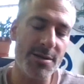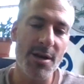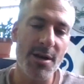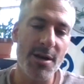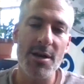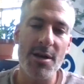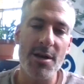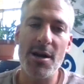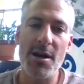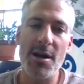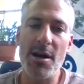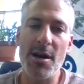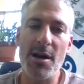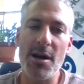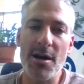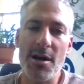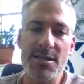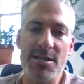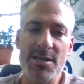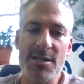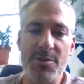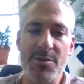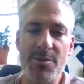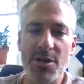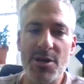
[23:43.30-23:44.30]
It's
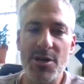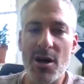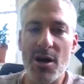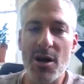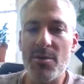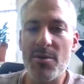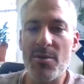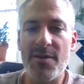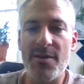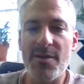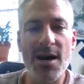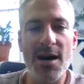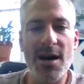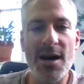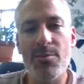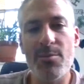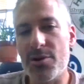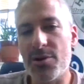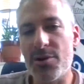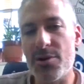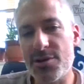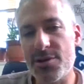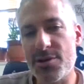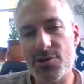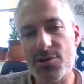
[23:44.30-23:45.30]
become a viable
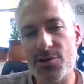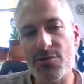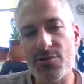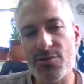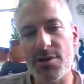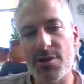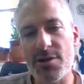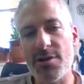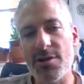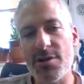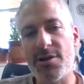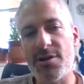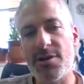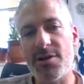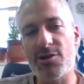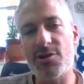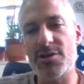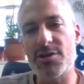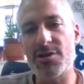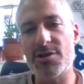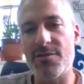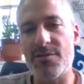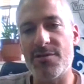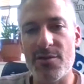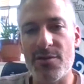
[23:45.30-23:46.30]
industry here, not just a
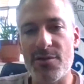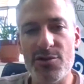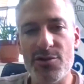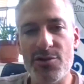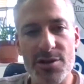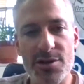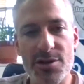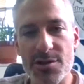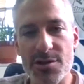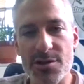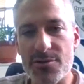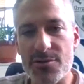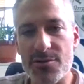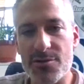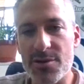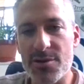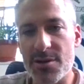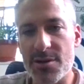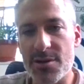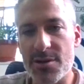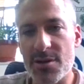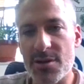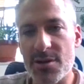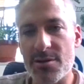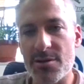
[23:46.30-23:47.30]
fringe industry,
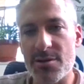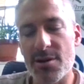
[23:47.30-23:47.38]
and